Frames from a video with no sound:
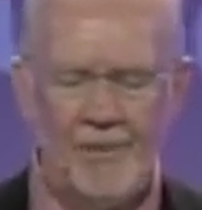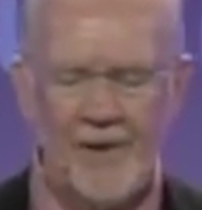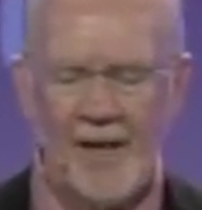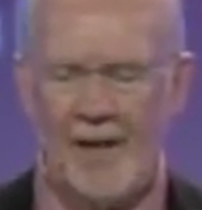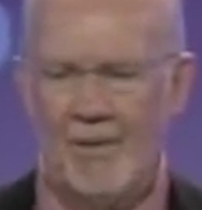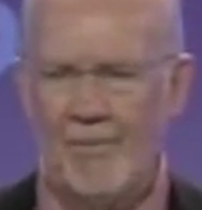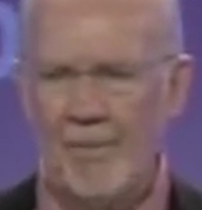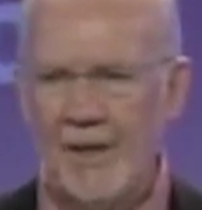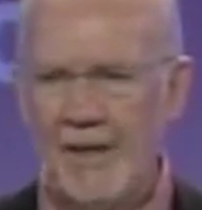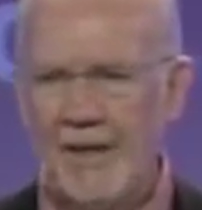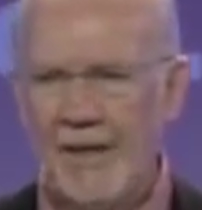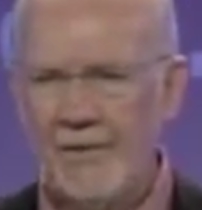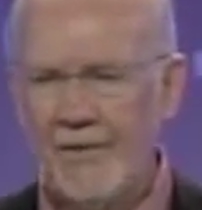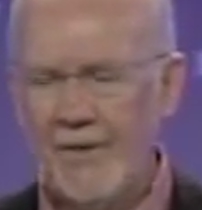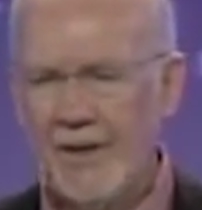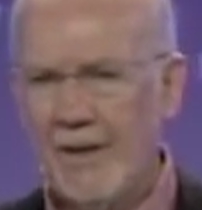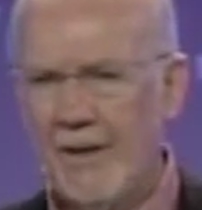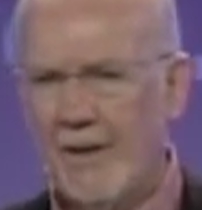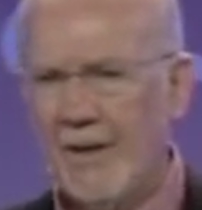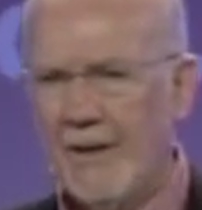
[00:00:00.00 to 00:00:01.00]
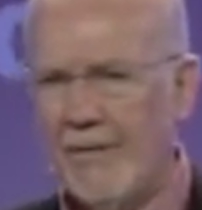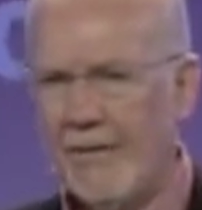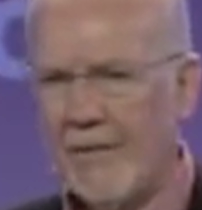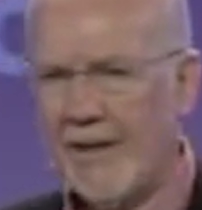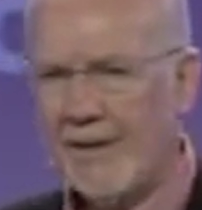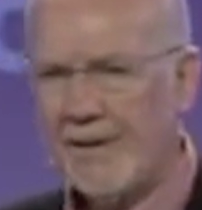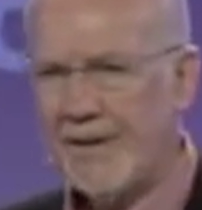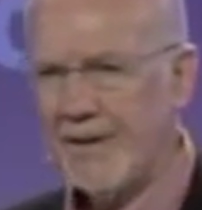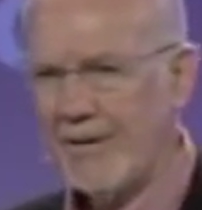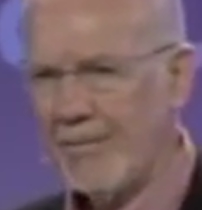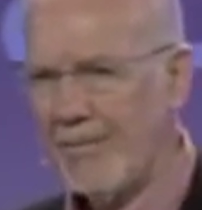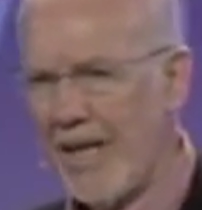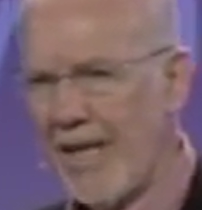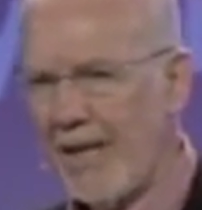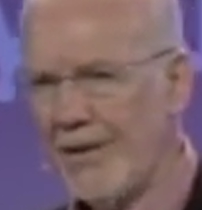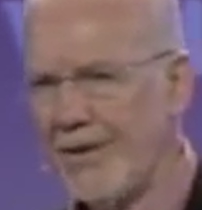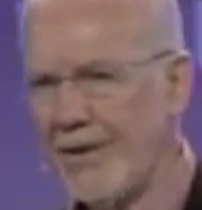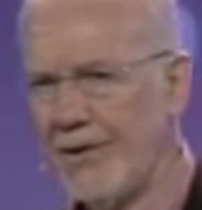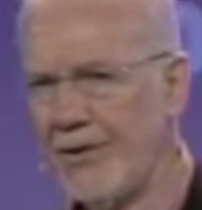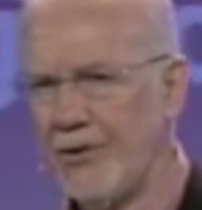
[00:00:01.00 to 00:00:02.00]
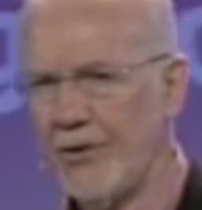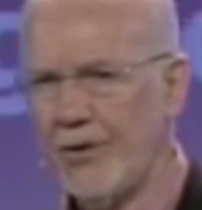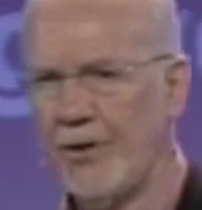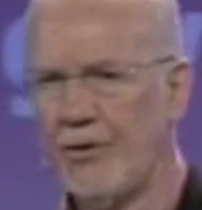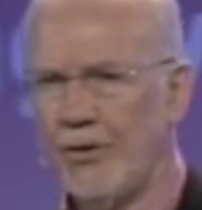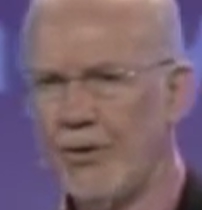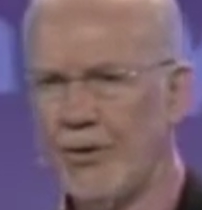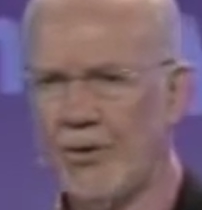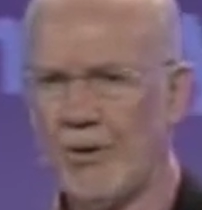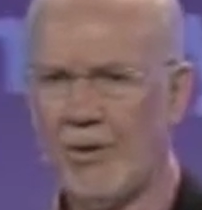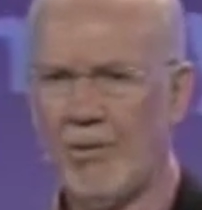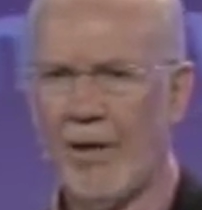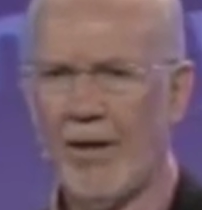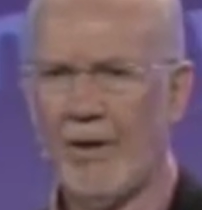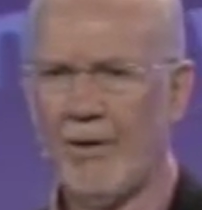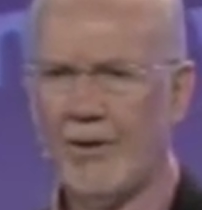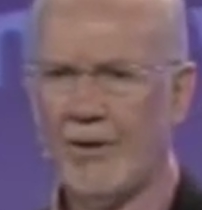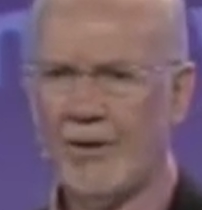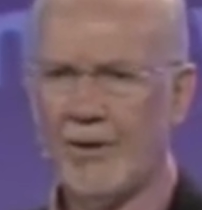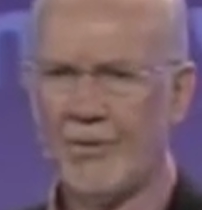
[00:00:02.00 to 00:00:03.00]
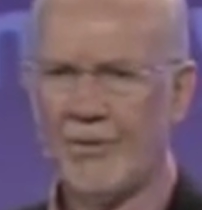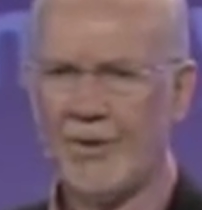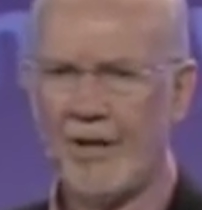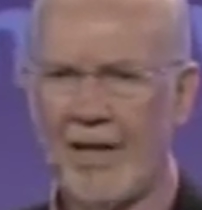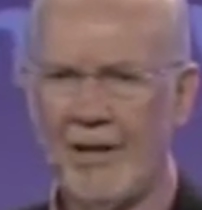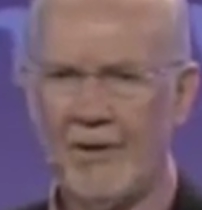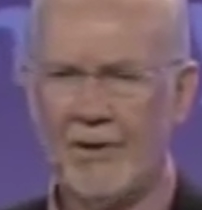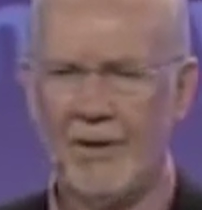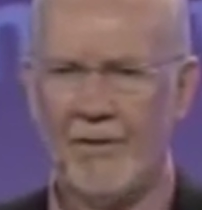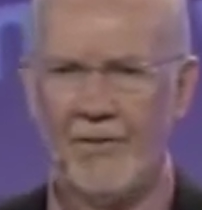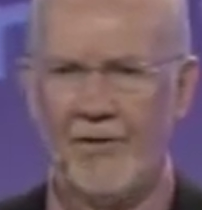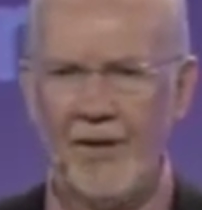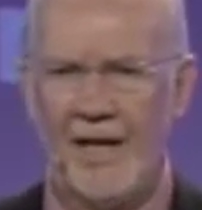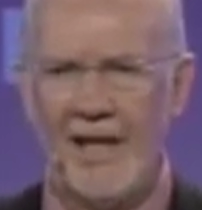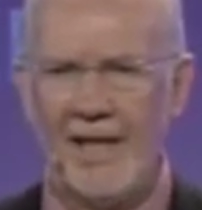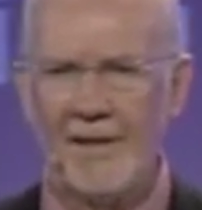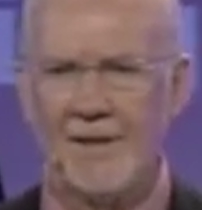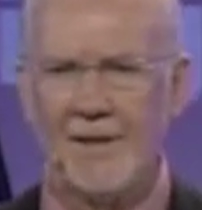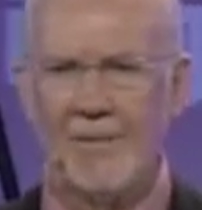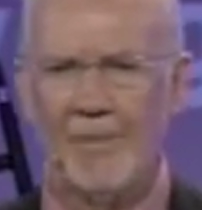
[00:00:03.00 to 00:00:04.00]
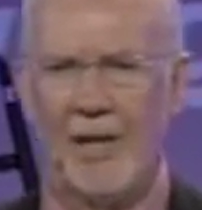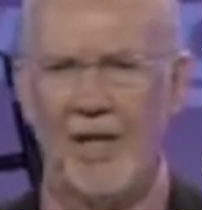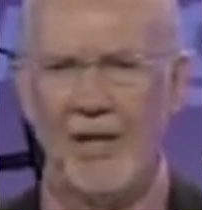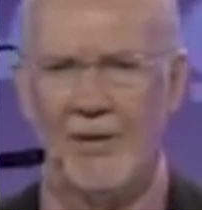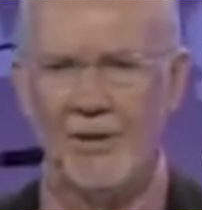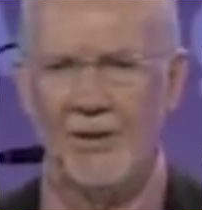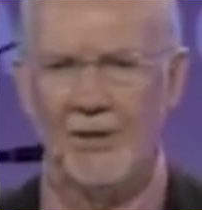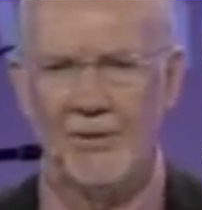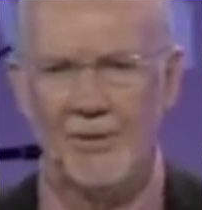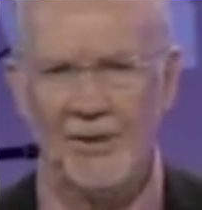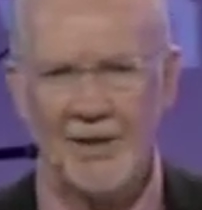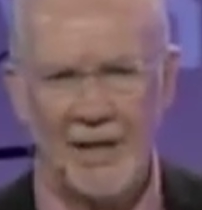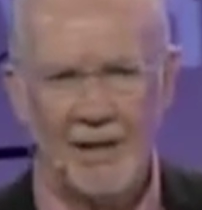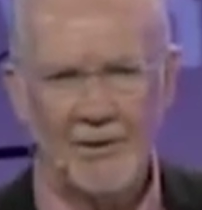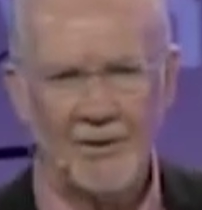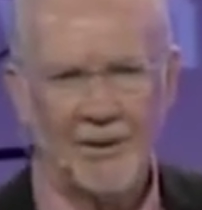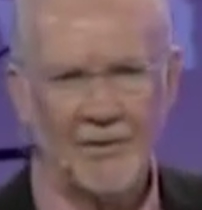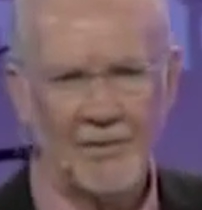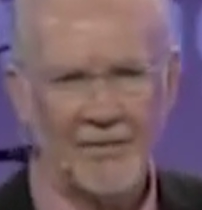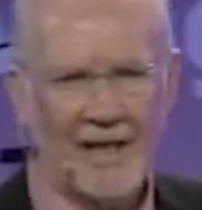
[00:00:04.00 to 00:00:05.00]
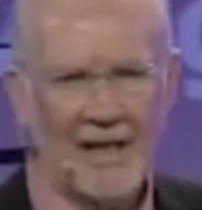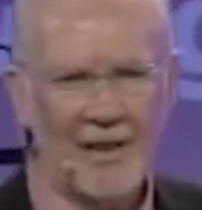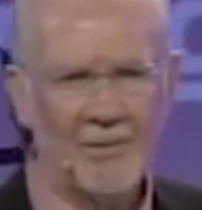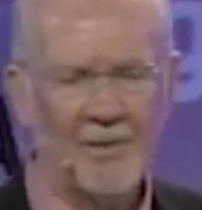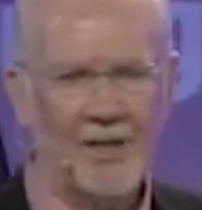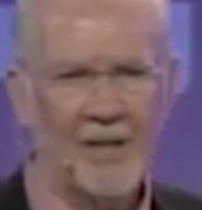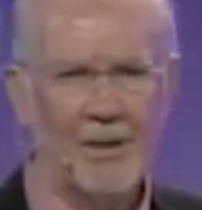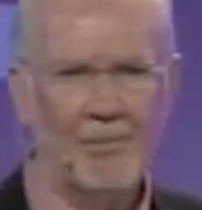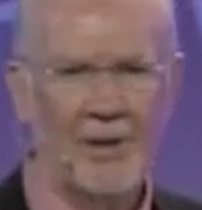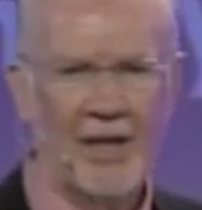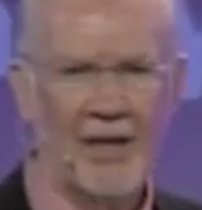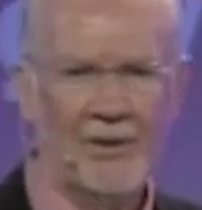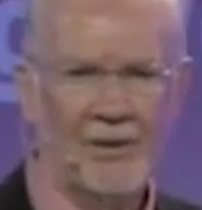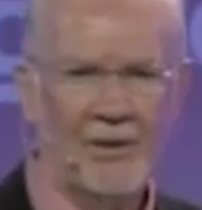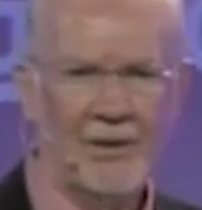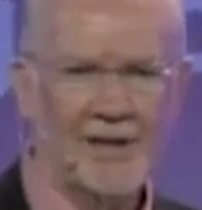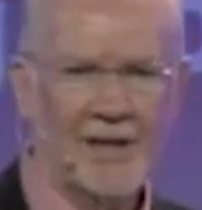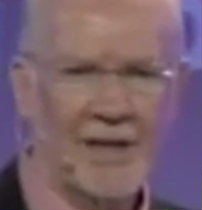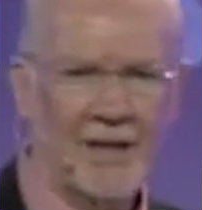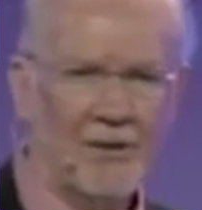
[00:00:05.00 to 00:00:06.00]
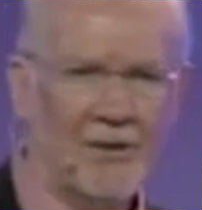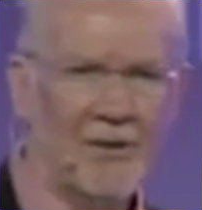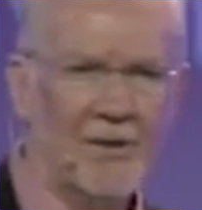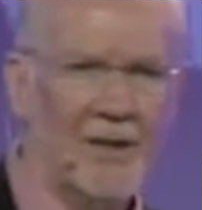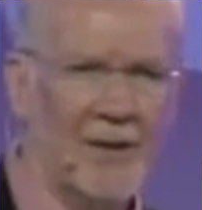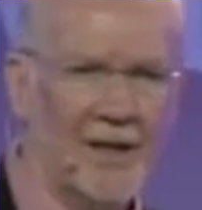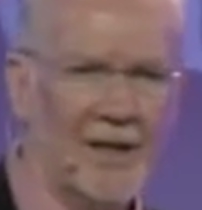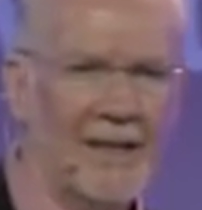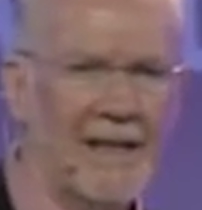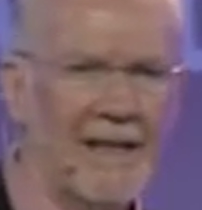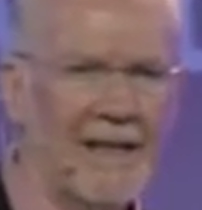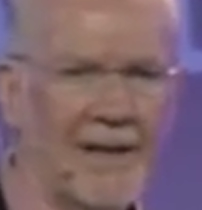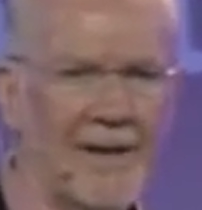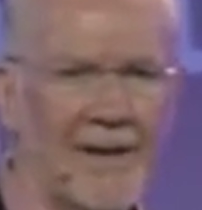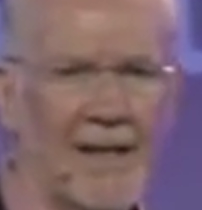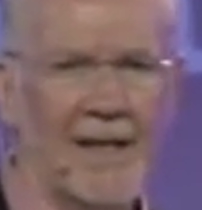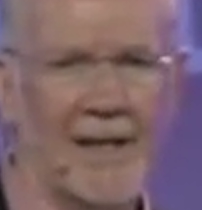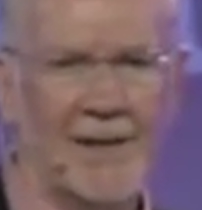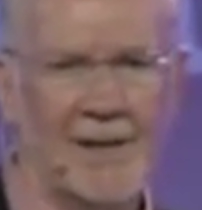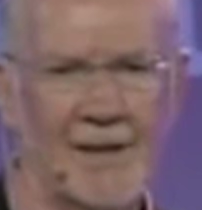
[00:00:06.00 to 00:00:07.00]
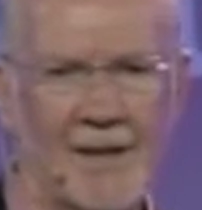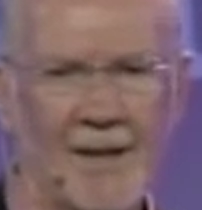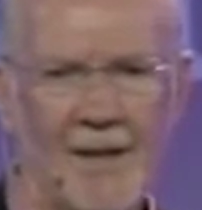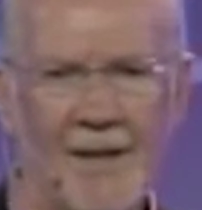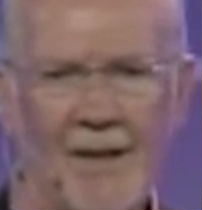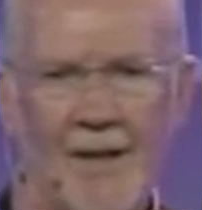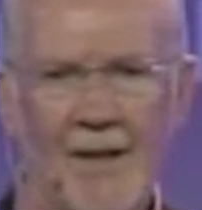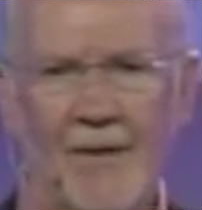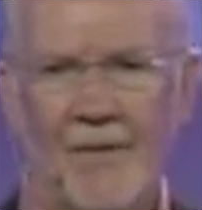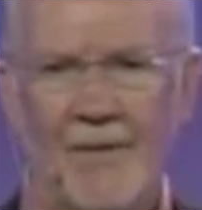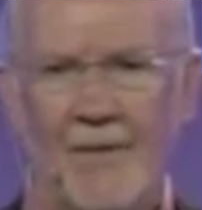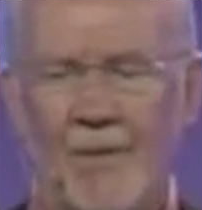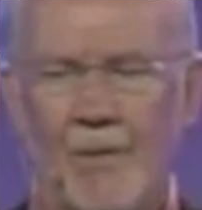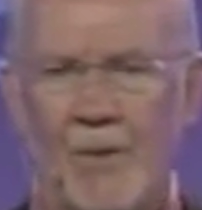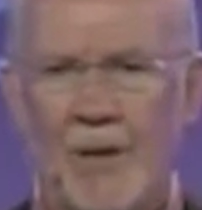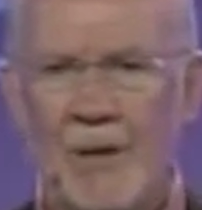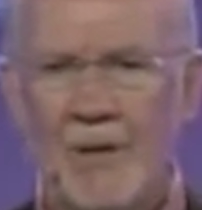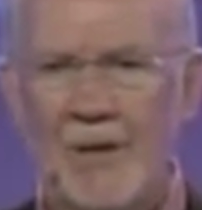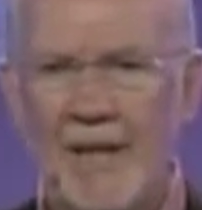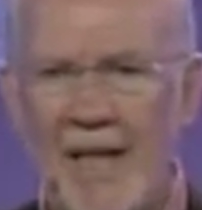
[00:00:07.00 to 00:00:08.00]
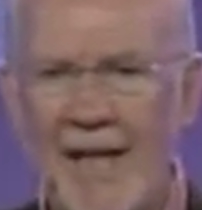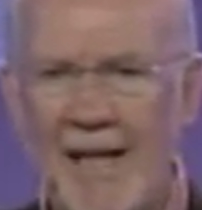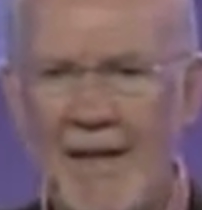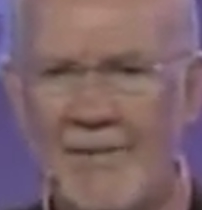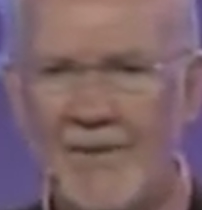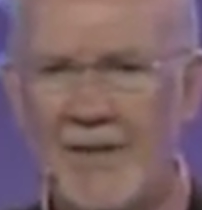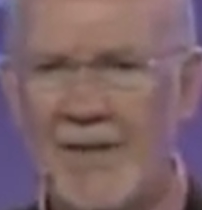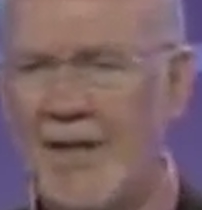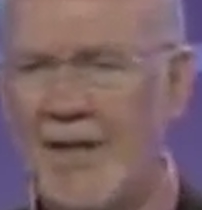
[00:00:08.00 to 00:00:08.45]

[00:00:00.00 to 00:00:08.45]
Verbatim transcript: I believe that this is a message that you'll go out and you'll tell your friends about and you'll tell your family about and say, "You've got to hear this. We don't have to